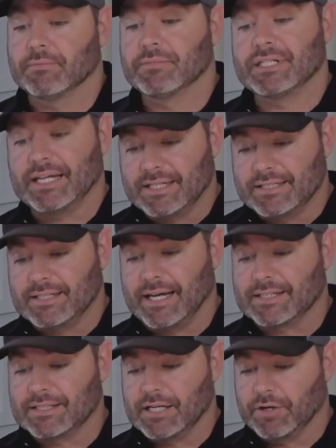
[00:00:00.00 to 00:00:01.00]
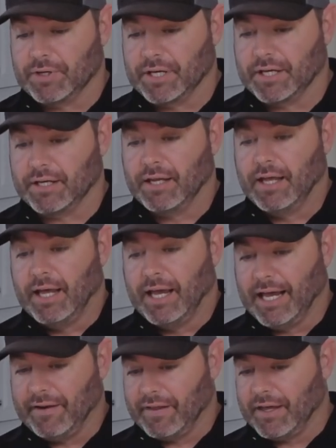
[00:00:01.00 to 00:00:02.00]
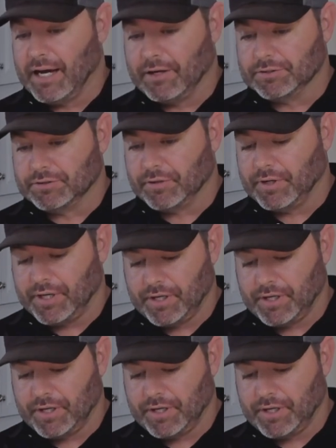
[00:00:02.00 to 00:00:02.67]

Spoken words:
seeds take soaking, and in the Aquatree,